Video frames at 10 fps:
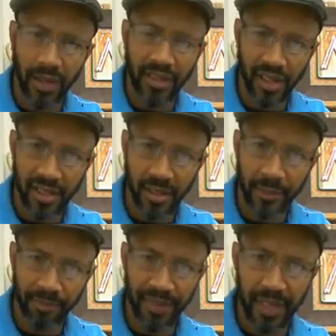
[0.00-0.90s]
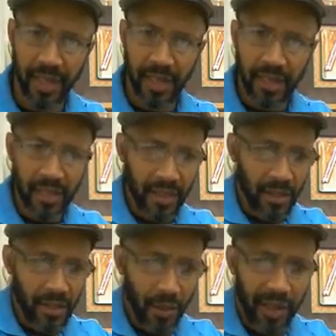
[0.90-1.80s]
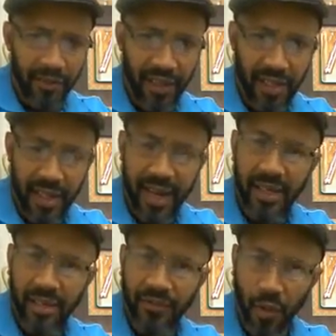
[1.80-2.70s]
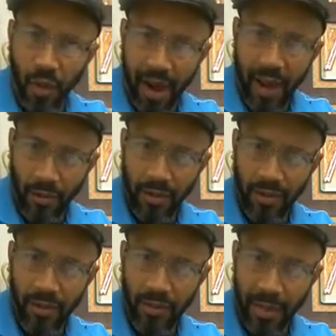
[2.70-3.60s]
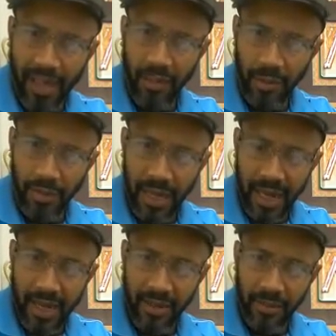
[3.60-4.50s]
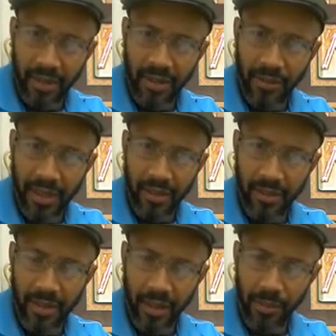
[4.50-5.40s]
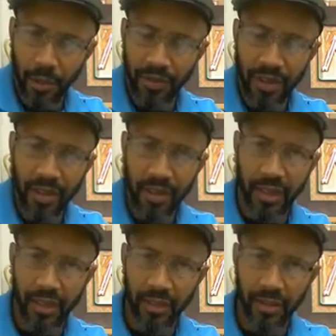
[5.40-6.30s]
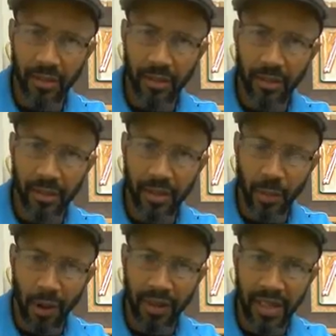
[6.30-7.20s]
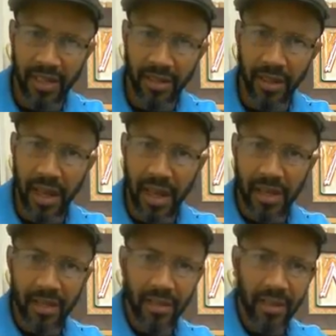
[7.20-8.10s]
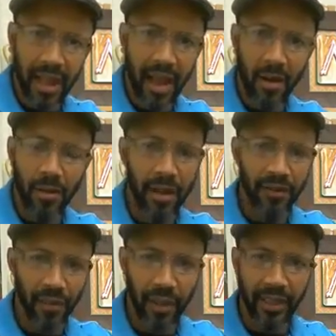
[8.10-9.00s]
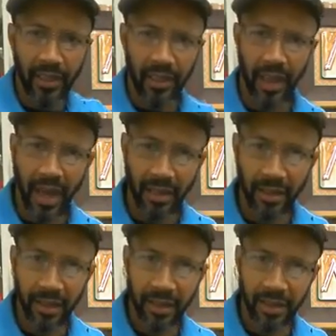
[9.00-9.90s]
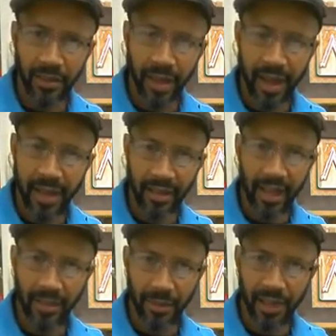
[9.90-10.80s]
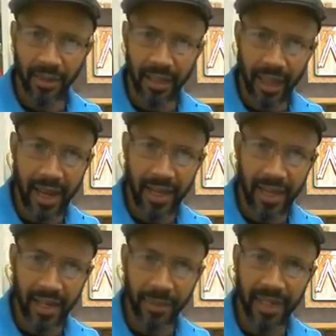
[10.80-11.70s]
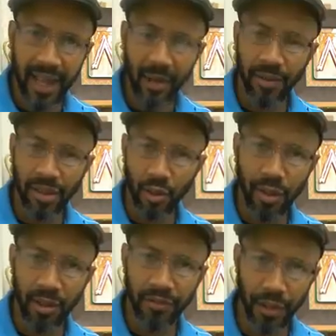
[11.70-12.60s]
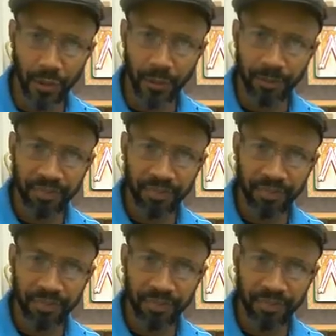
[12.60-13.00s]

digested. So if it takes 4 hours, the maximum time, to be moved to the small intestine, now if you look at the clock, you ate that meal at 8 a.m. and now it's 12 noon.